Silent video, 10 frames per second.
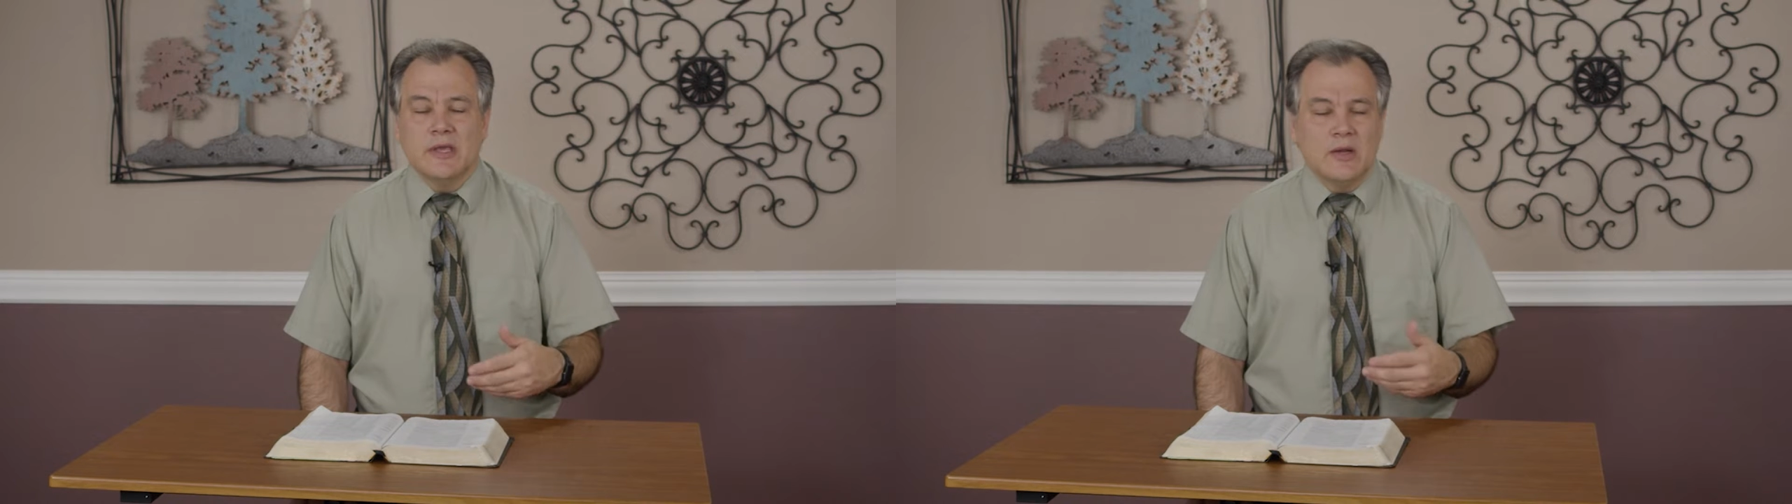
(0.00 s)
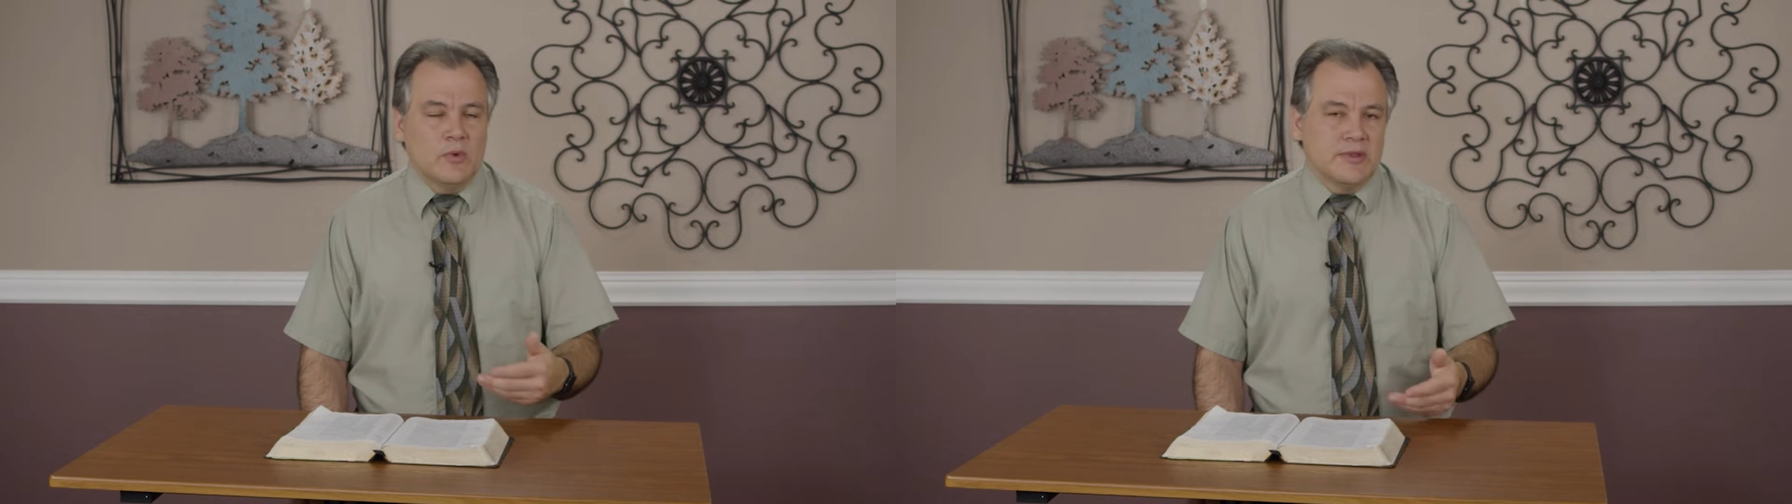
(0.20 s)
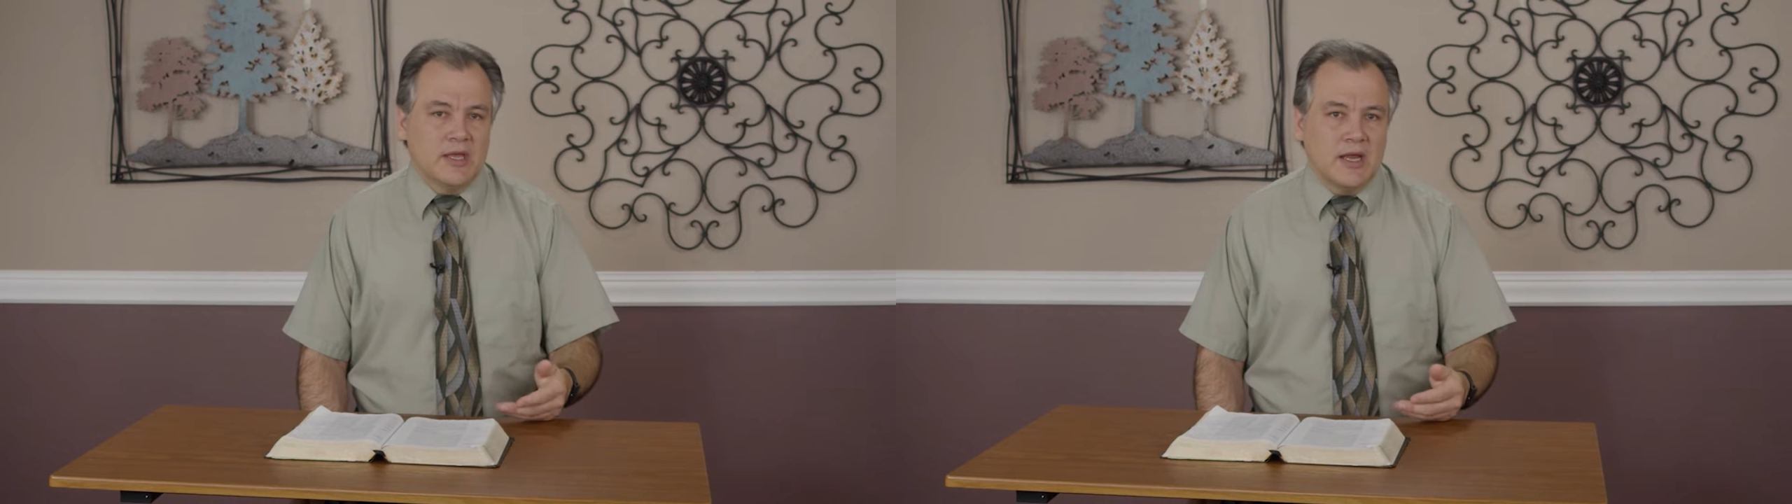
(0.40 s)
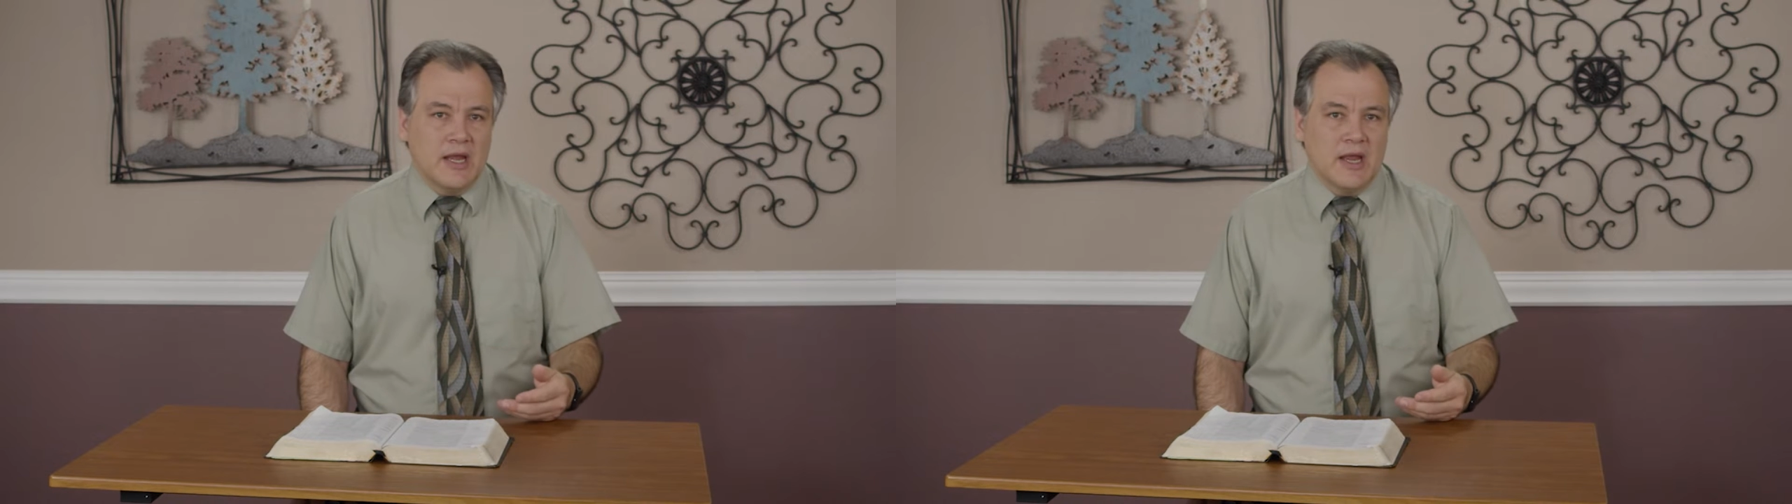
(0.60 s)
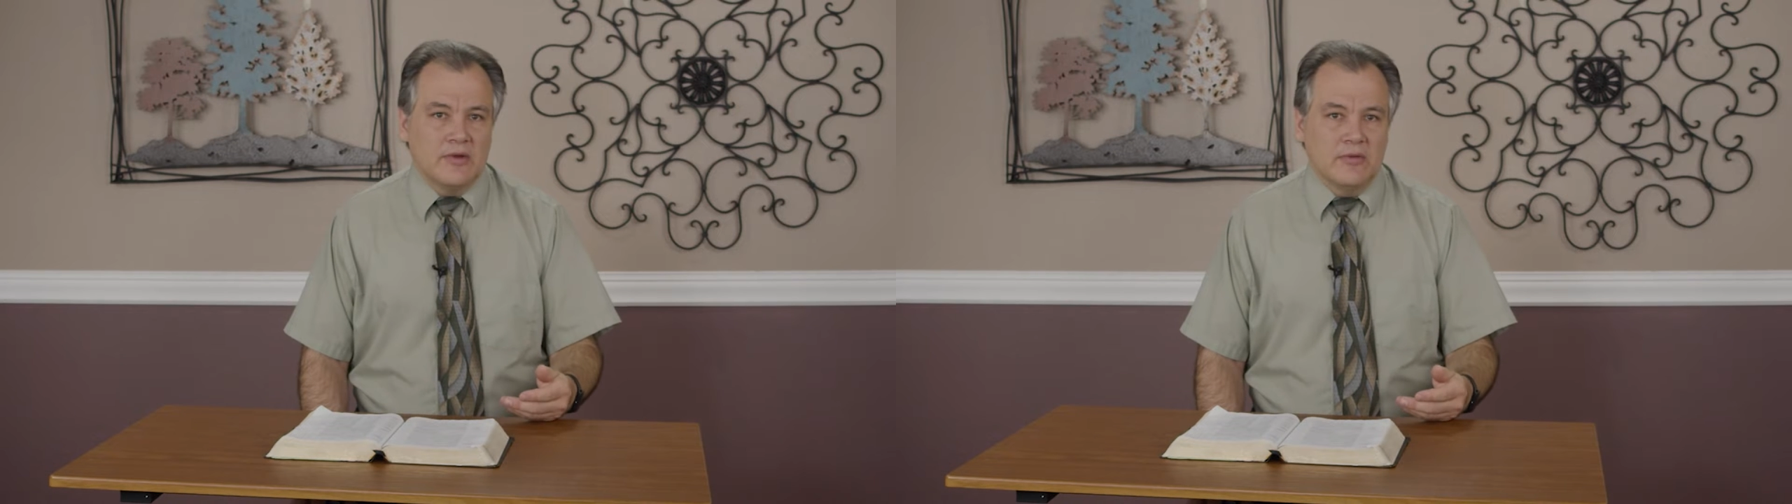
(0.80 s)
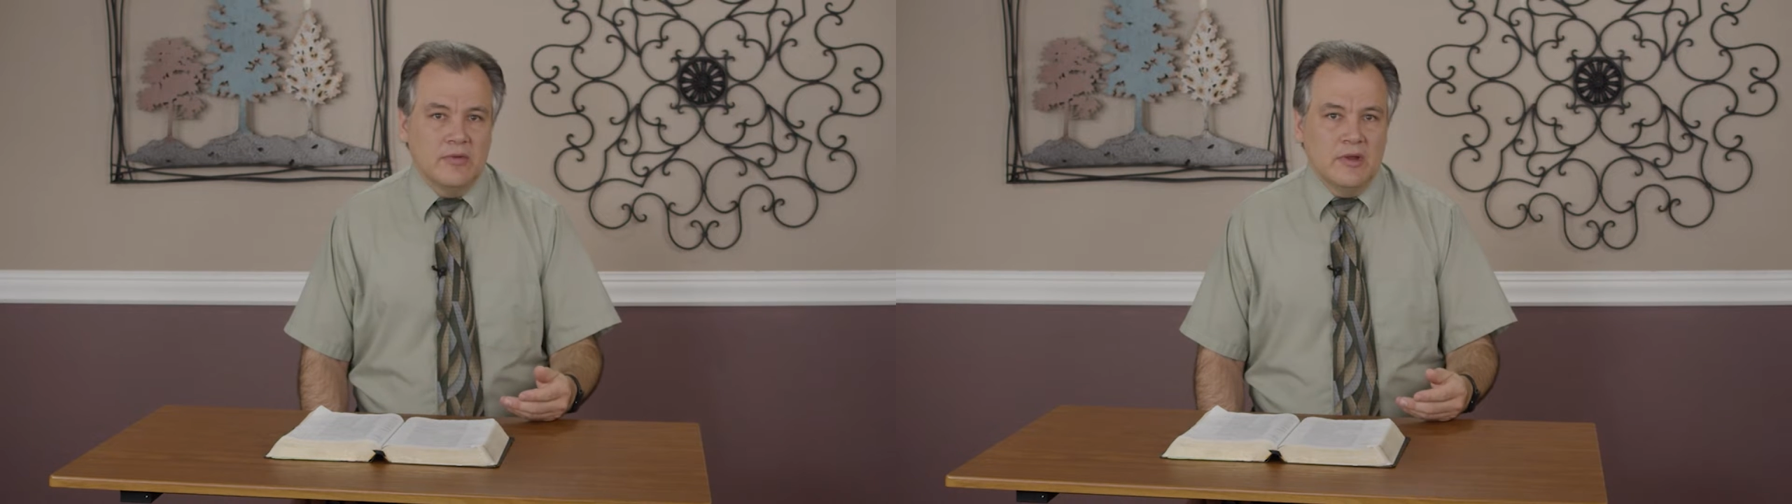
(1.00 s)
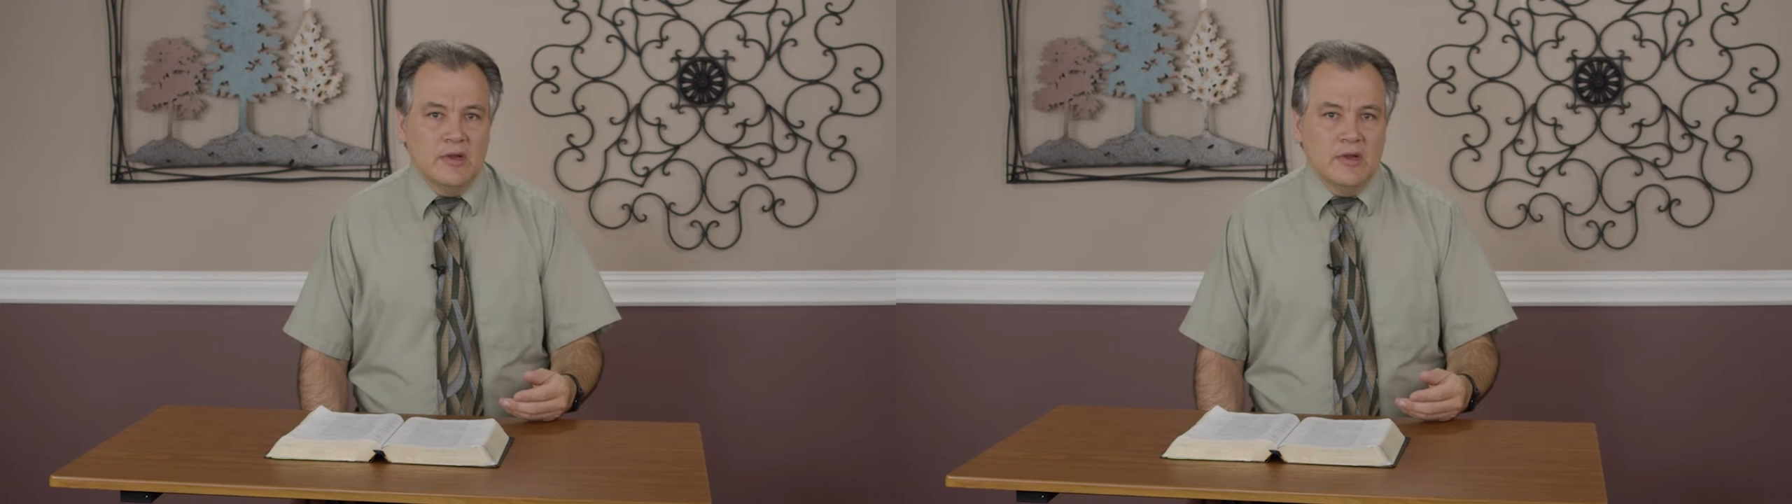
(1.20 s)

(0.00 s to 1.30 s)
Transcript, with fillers: and what they can handle.